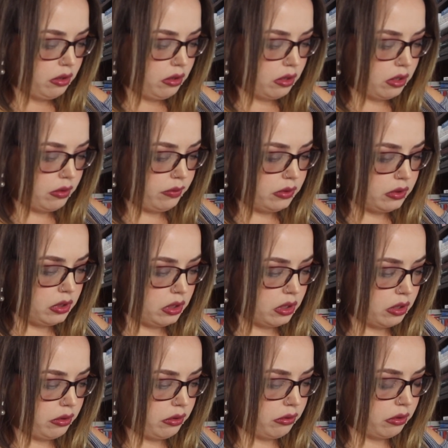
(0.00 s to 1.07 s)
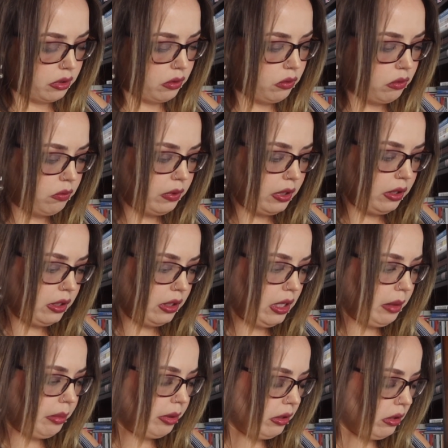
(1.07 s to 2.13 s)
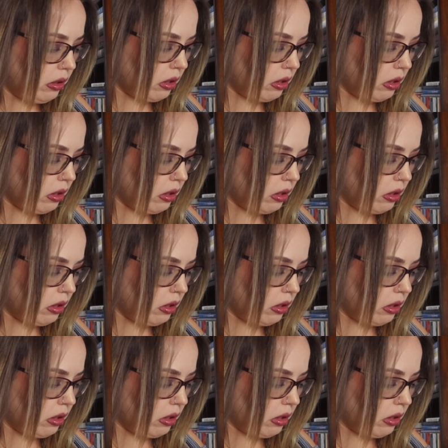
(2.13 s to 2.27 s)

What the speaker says: that was the other thing. Well, where did I put